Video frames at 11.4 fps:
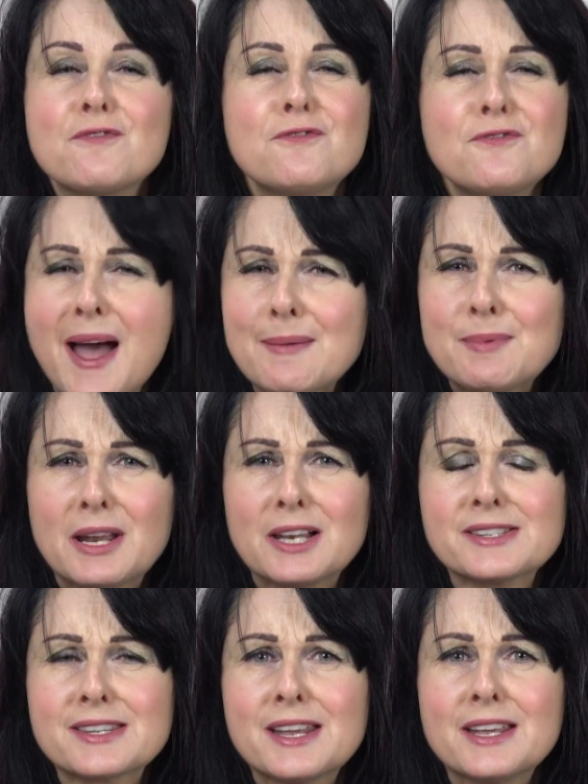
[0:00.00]

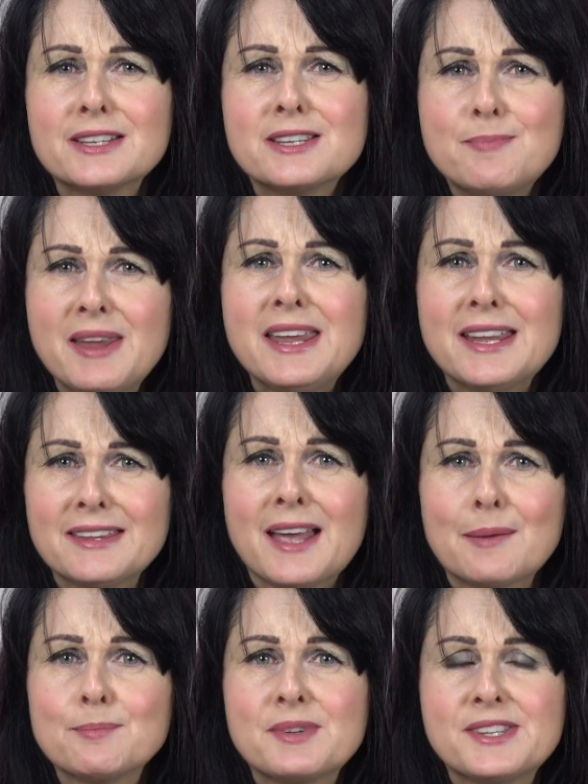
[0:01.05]
fabulous to be in
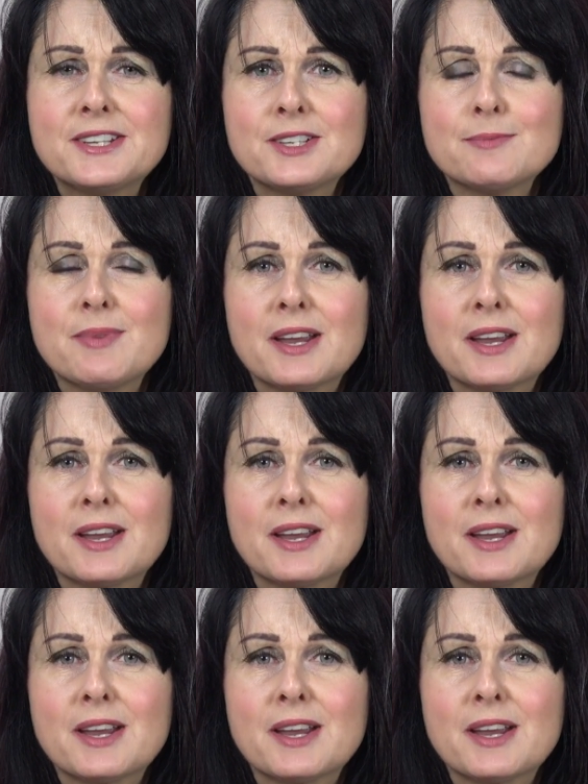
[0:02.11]
that position,